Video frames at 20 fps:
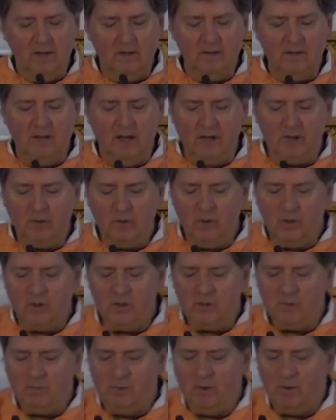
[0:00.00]
not a good
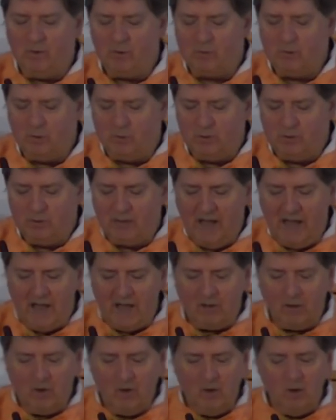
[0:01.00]
spiritual
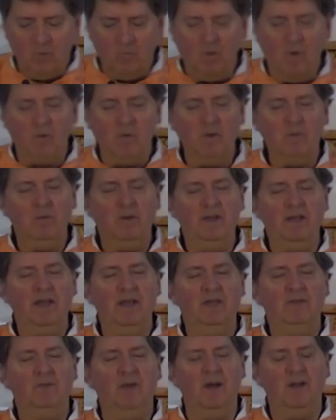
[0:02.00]
state when we
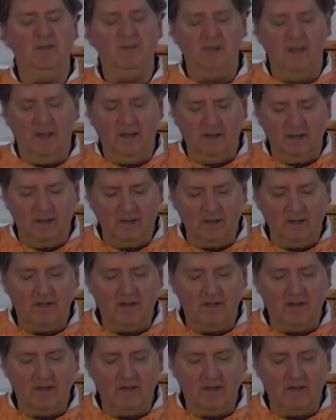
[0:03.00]
begin by saying,